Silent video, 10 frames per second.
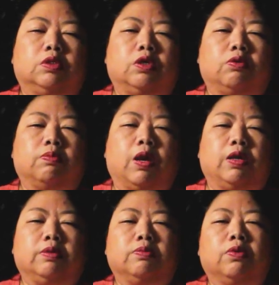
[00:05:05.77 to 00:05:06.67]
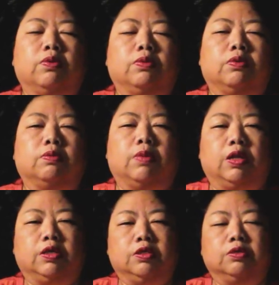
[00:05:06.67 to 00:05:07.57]
You marry more,
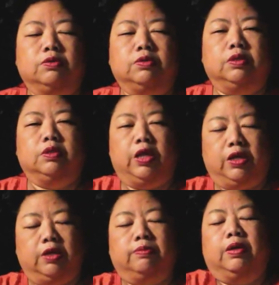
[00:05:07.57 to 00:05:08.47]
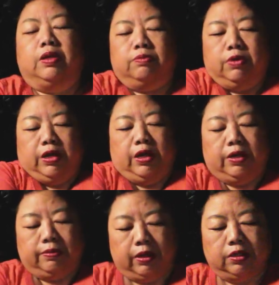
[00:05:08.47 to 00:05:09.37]
marry you, then you marry more,
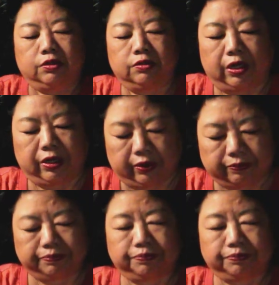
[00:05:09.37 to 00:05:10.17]
then you marry you, then you.